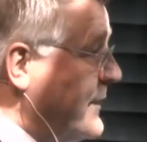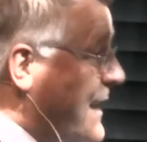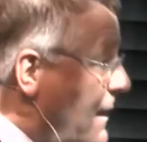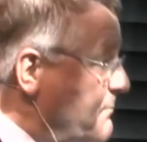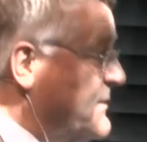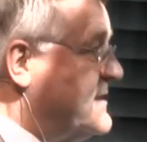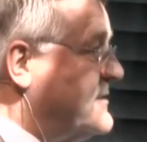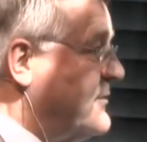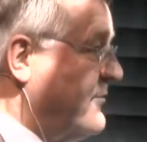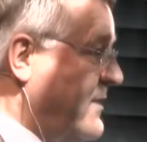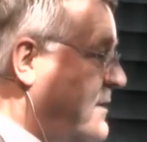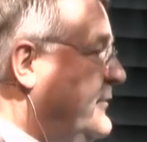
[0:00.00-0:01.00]
happens
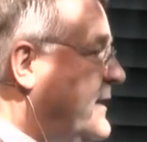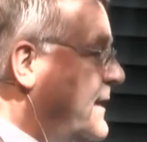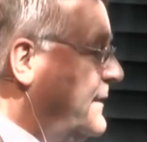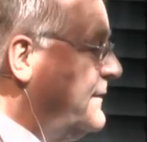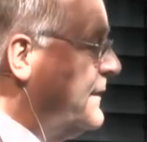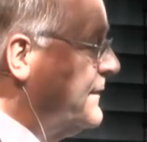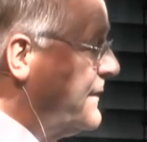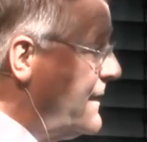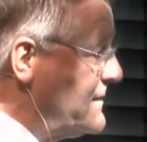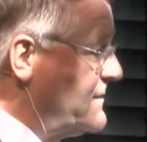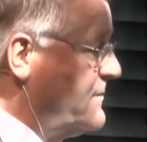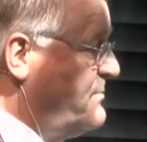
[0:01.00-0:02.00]
around that.
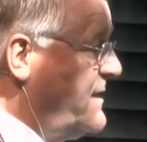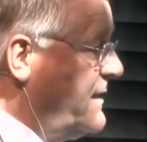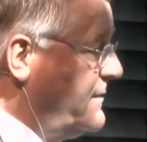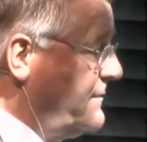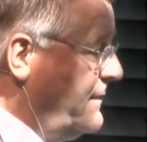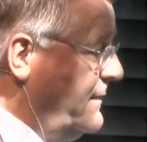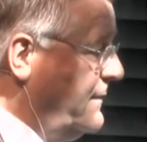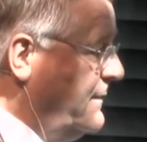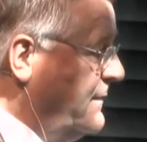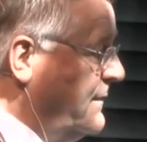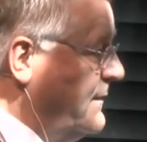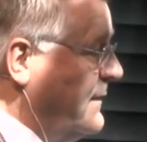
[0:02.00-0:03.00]
That's the big thing.
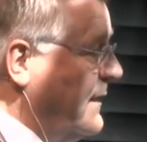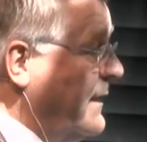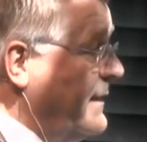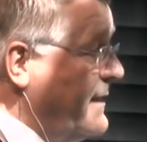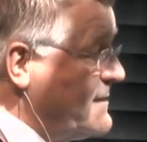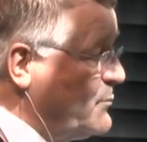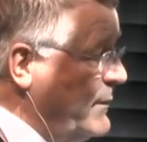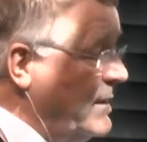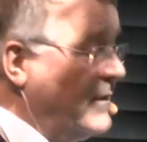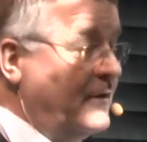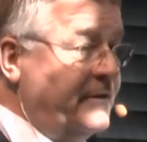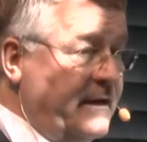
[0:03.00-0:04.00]
And as
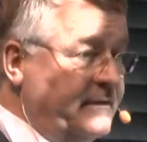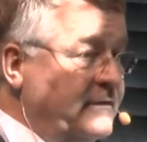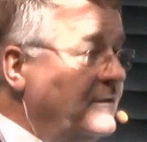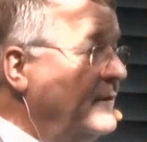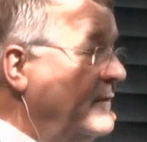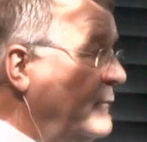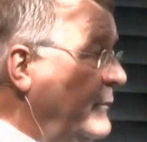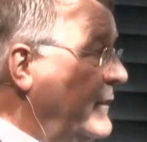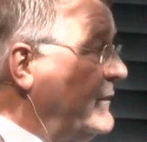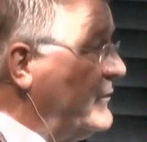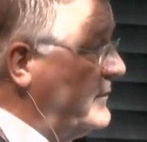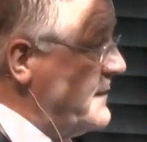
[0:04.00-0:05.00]
well, another, we
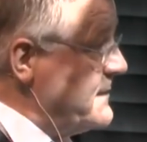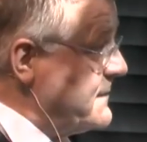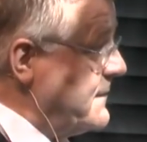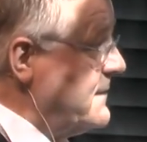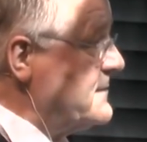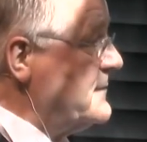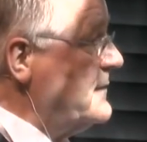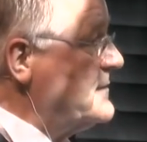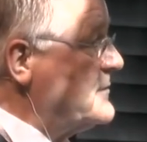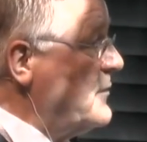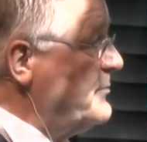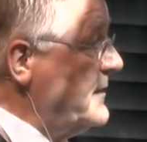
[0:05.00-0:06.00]
discussed the
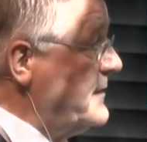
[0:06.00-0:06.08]
topic